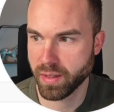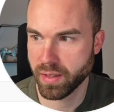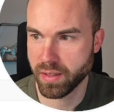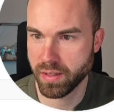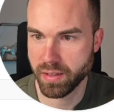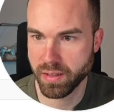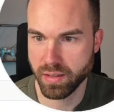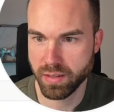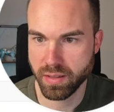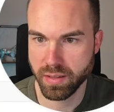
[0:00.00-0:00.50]

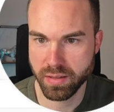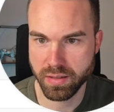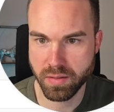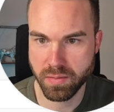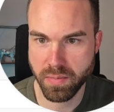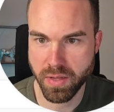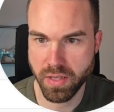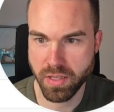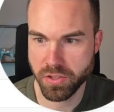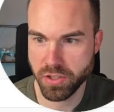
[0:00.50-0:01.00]
And let
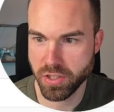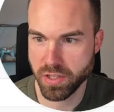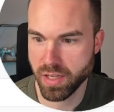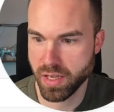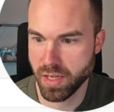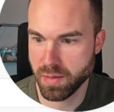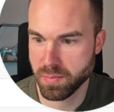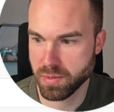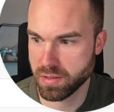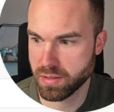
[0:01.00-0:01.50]
the magic
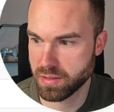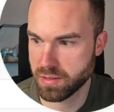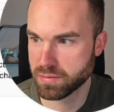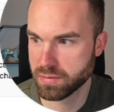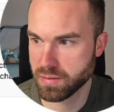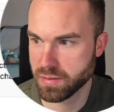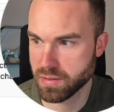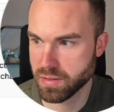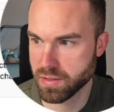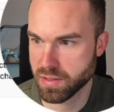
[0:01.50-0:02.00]

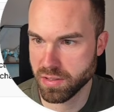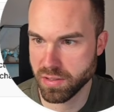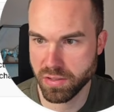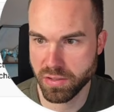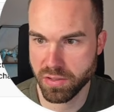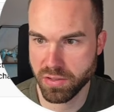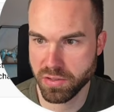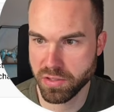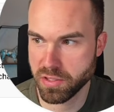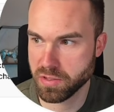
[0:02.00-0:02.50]
happen.
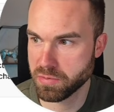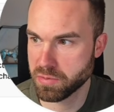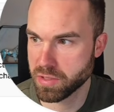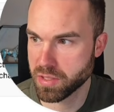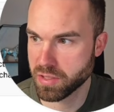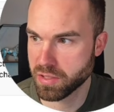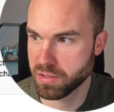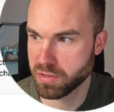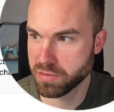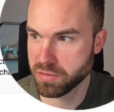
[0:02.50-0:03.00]
So here
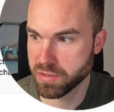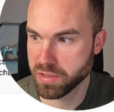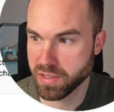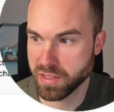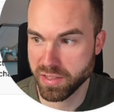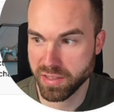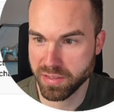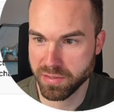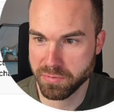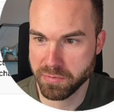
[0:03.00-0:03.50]
we go.
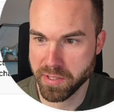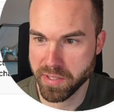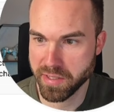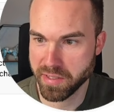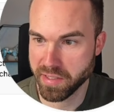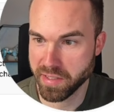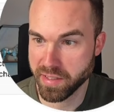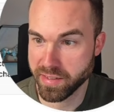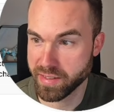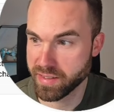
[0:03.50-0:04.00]
Yeah, we are
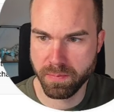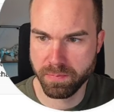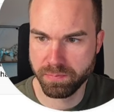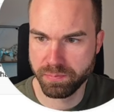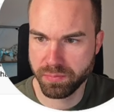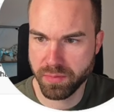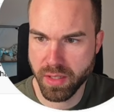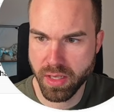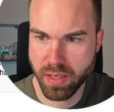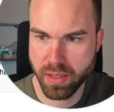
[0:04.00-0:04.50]
done.
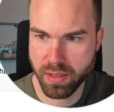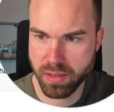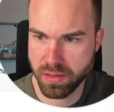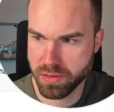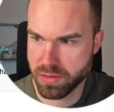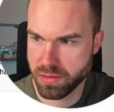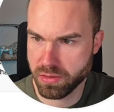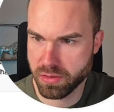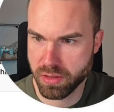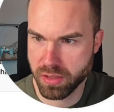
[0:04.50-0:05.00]
Yeah,
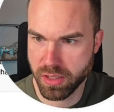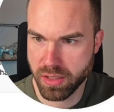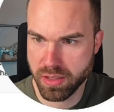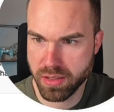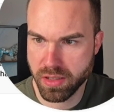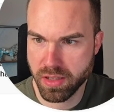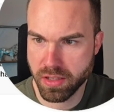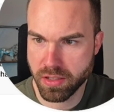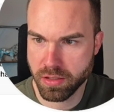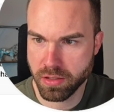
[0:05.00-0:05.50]
so
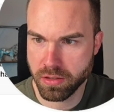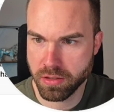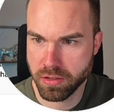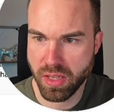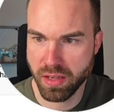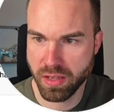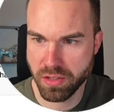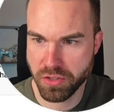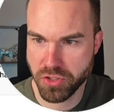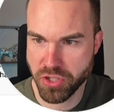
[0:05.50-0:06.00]
let's take a look.